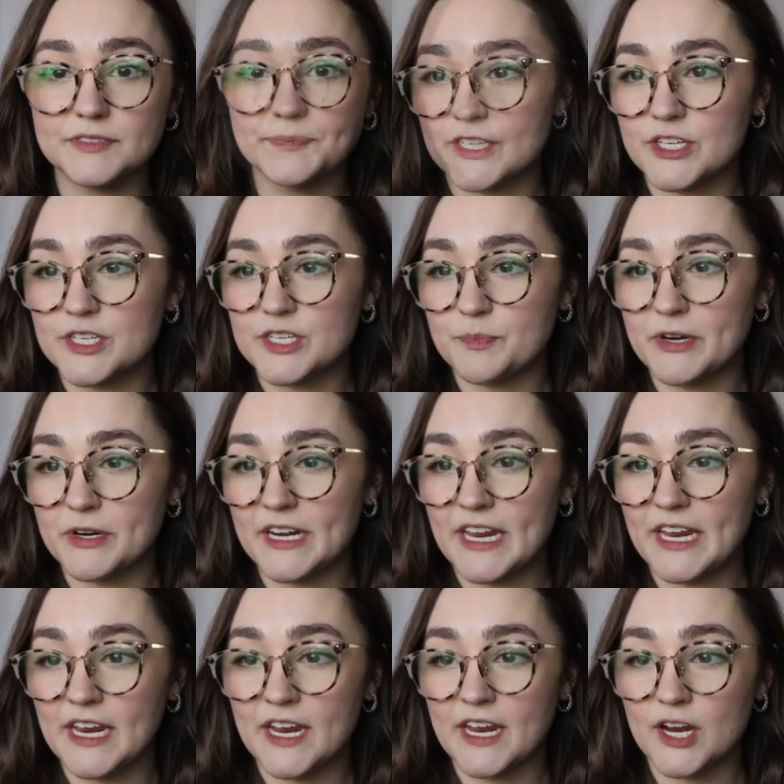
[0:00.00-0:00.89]
It looks
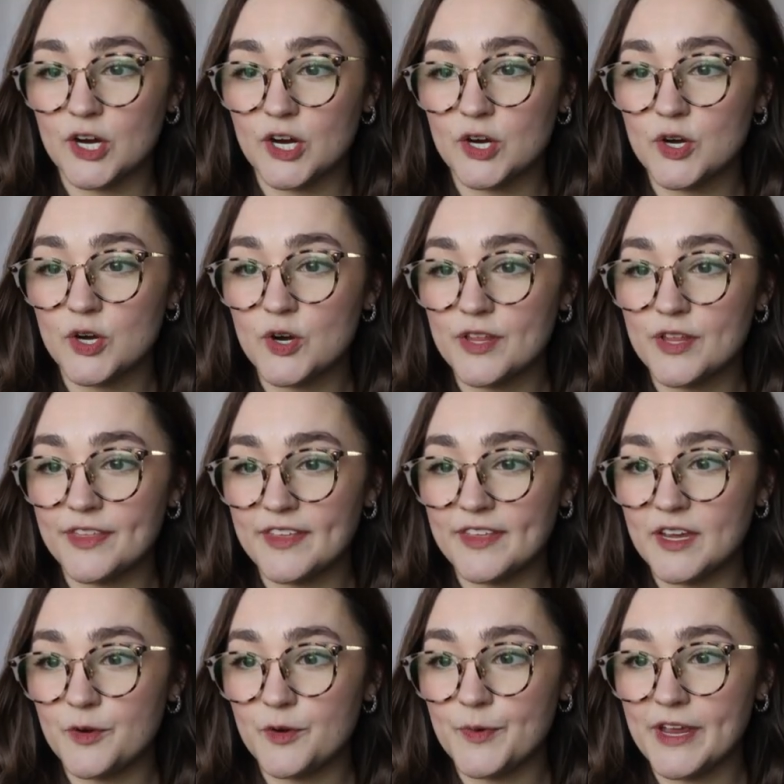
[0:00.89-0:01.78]
pretty
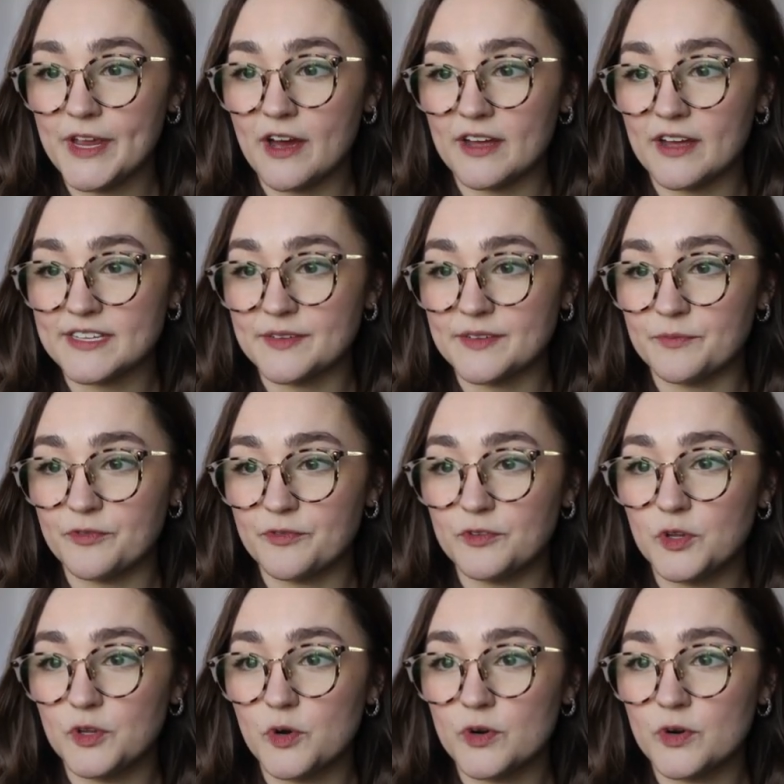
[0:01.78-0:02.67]
earthy. We got some
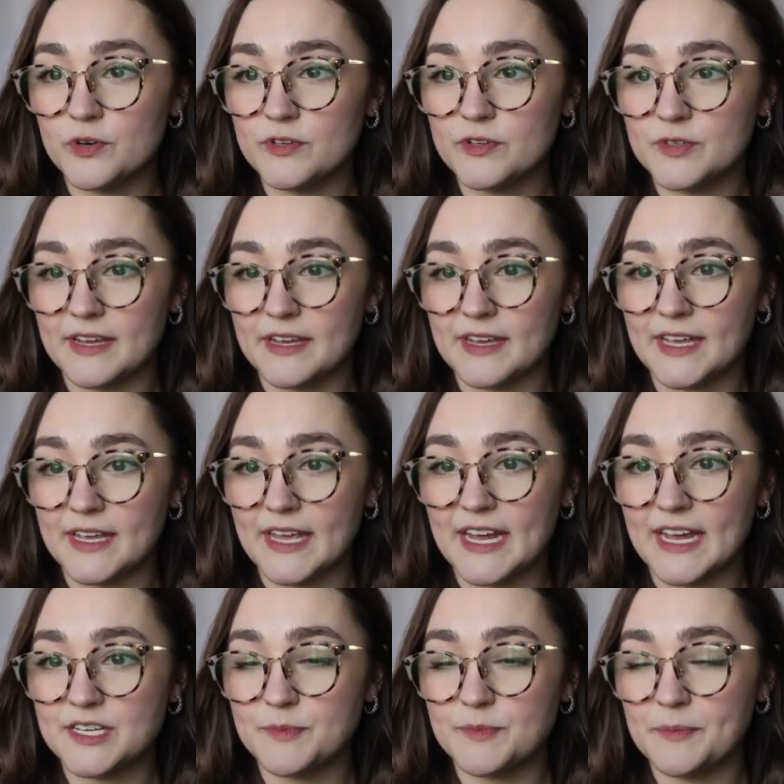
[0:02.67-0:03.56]
floral. The
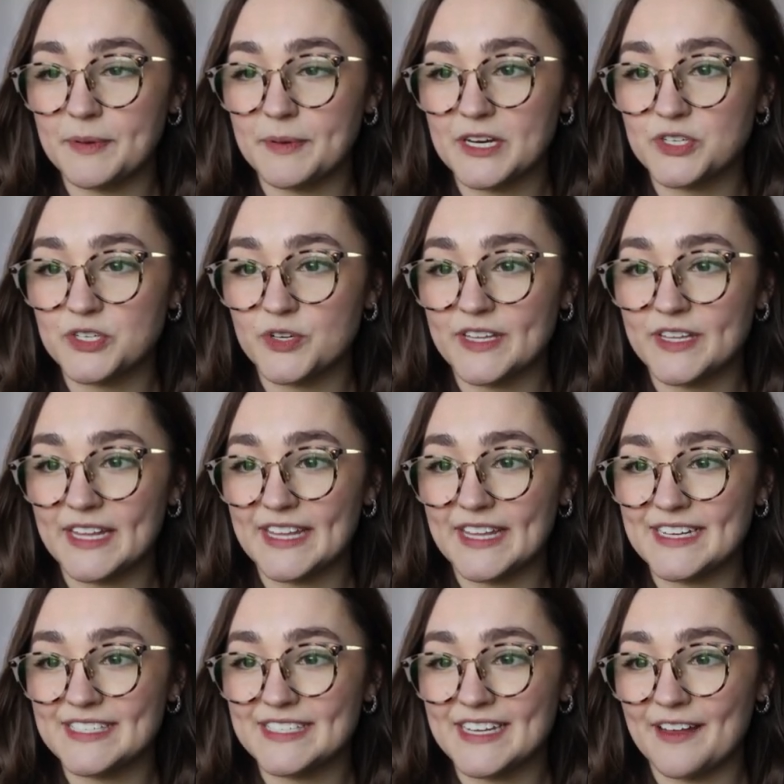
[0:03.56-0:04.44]
engagement picture that
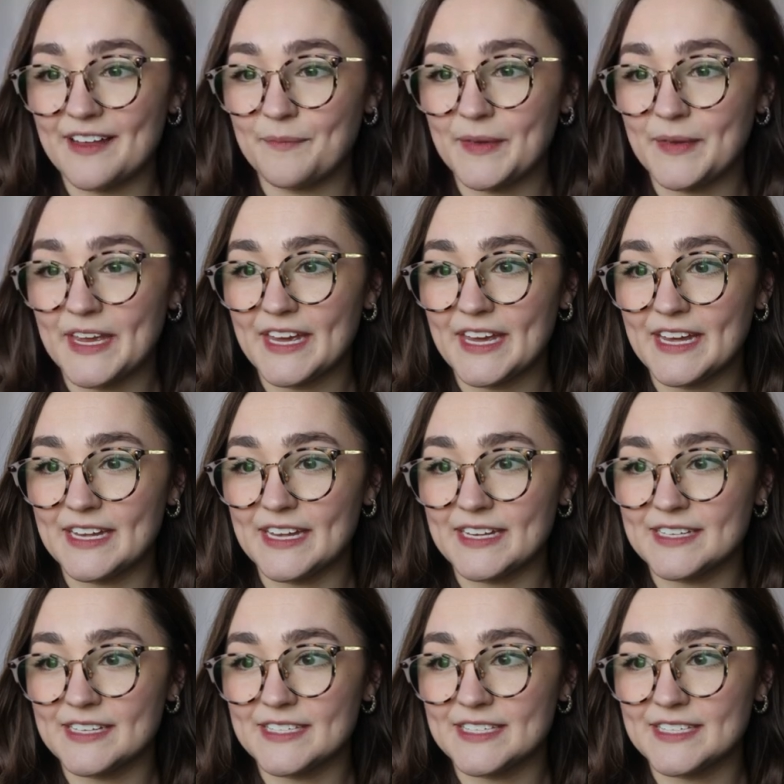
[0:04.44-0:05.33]
they sent me
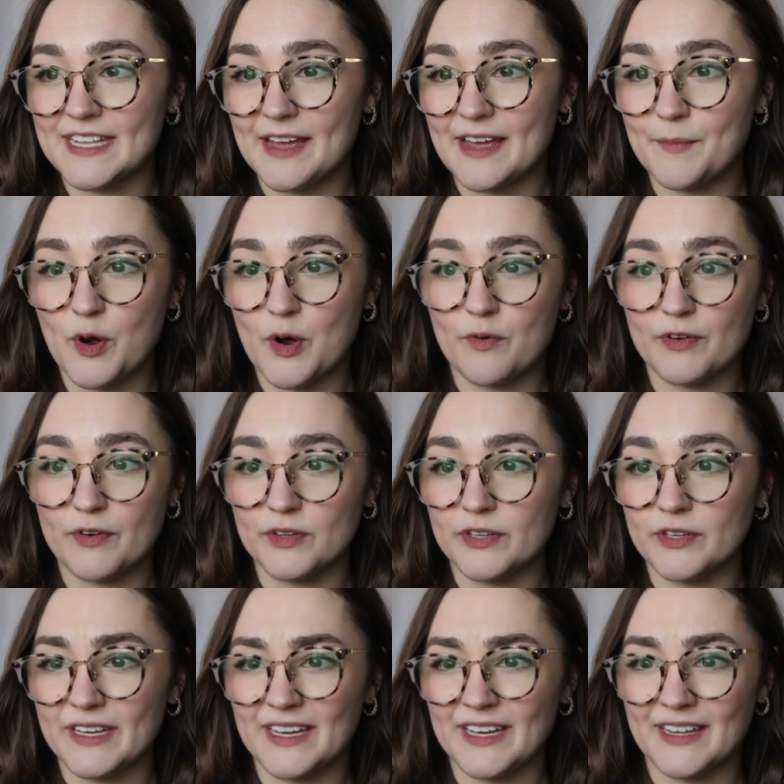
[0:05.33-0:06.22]
is them
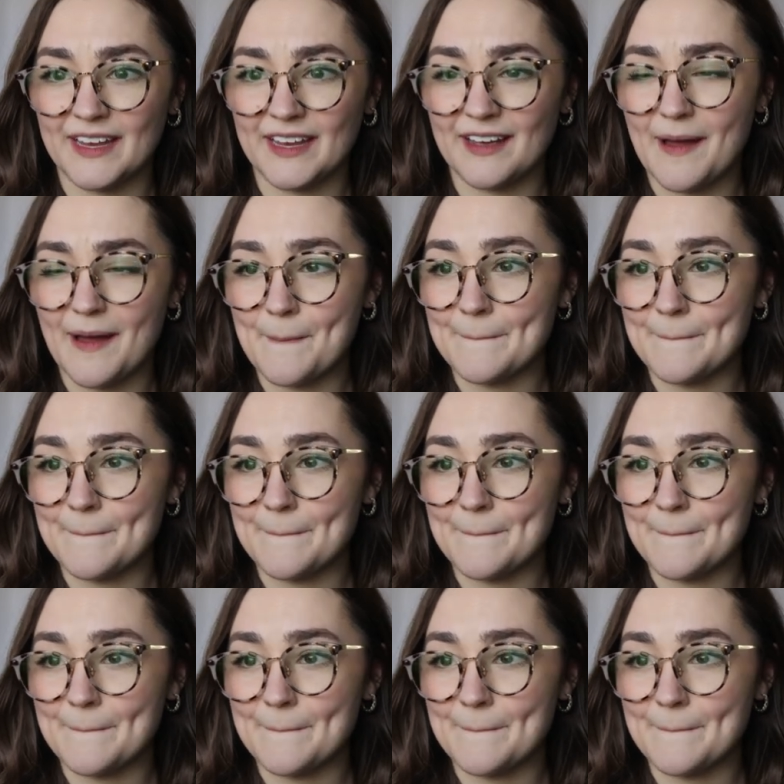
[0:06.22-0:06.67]
overlooking like a